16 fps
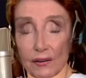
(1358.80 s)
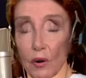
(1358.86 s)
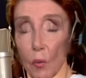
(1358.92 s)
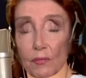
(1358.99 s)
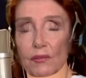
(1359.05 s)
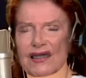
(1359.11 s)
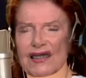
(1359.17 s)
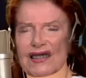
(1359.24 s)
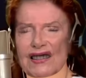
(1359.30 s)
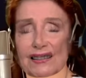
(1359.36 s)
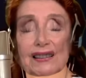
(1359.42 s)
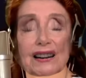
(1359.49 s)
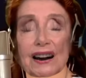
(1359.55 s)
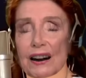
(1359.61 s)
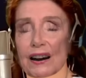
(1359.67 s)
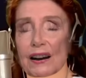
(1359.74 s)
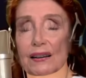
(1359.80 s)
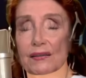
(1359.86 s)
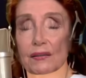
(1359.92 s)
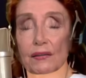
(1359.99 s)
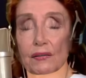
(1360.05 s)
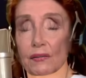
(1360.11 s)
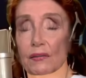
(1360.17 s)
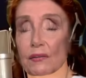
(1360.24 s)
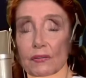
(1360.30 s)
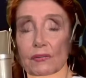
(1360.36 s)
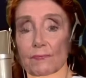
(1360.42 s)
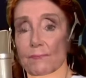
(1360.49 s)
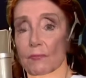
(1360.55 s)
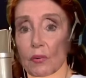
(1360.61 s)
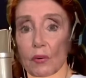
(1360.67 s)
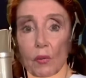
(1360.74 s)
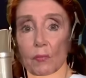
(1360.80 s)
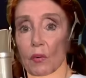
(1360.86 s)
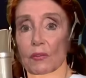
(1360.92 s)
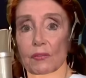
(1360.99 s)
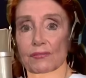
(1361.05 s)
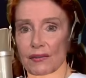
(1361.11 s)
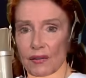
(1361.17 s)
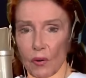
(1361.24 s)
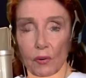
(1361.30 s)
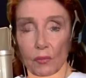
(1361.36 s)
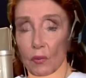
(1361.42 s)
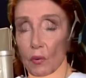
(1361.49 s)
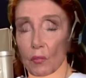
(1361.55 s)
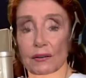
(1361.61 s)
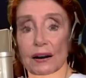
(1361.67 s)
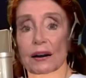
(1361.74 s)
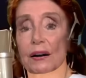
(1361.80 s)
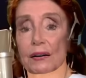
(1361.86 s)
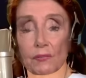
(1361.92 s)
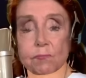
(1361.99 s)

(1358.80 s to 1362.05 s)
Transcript: only thing to look forward to is